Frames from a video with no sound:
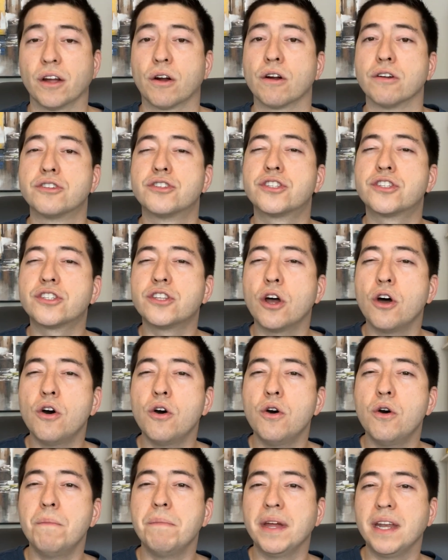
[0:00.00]
There are
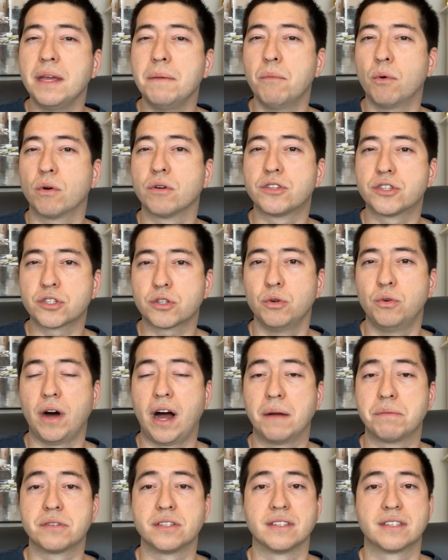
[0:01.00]
so many more school
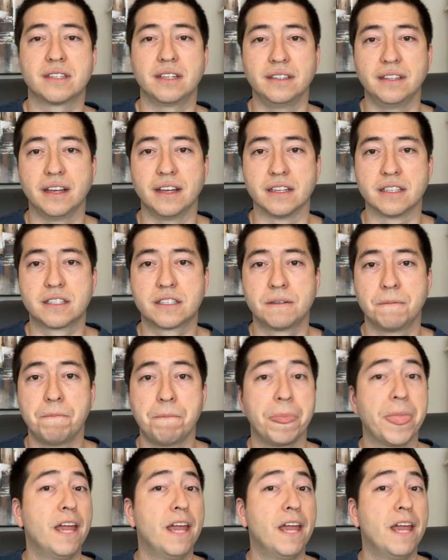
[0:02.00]
options to list,